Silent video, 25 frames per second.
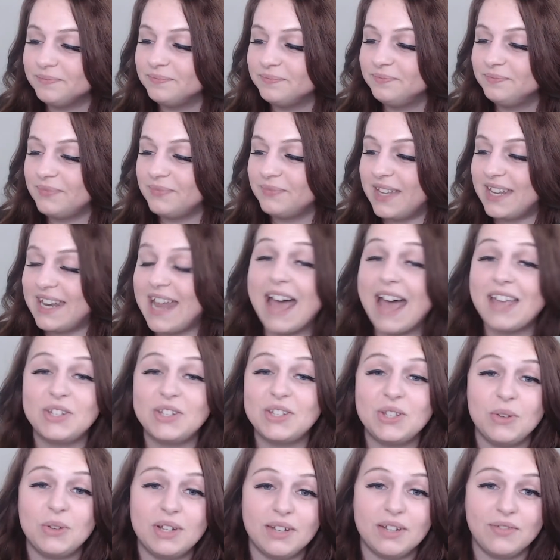and
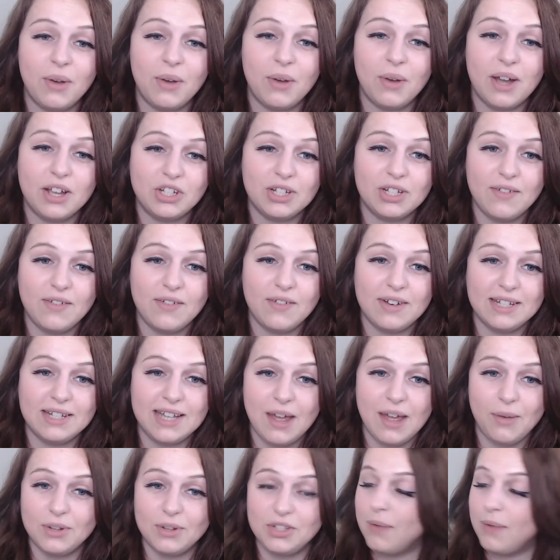asks you a different question every
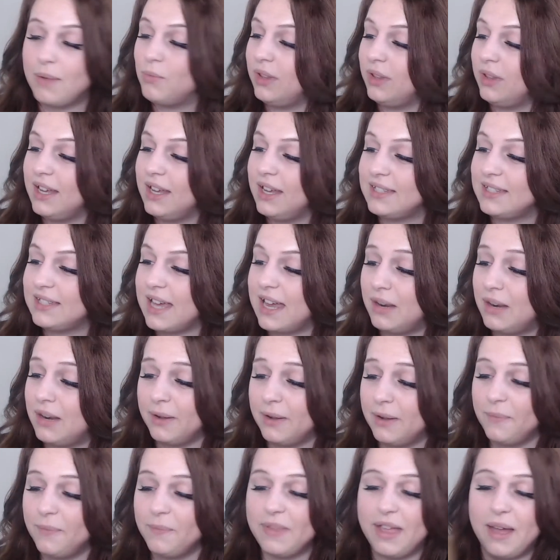day, which I'm really excited
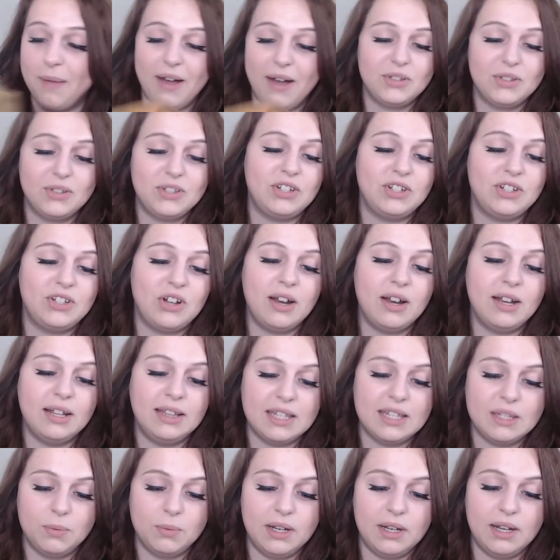about starting
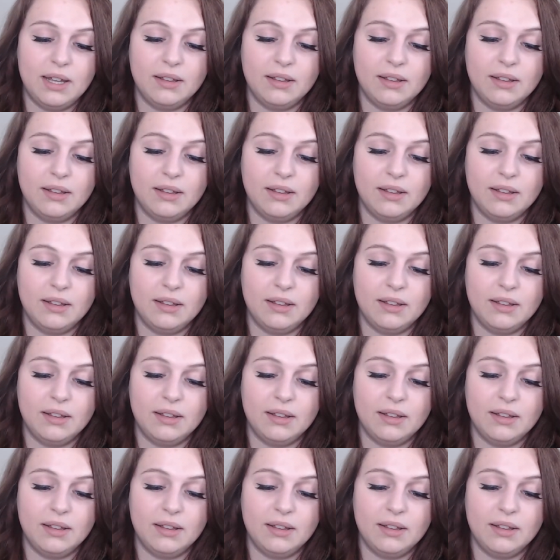this one.